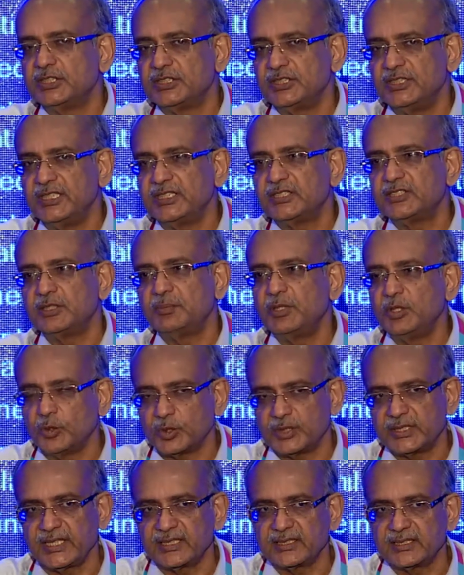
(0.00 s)
needs to be
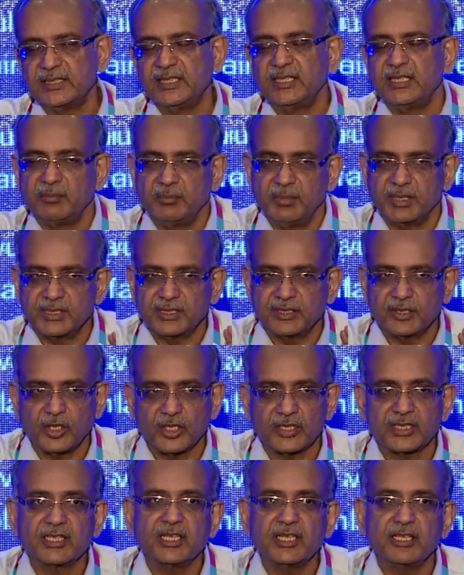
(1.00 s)
looked at, but
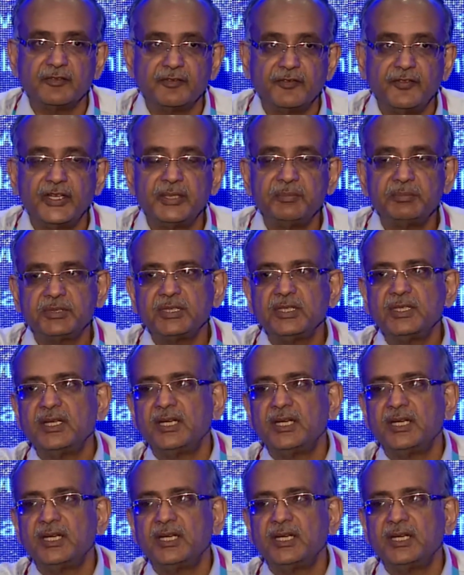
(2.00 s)
not confirmed,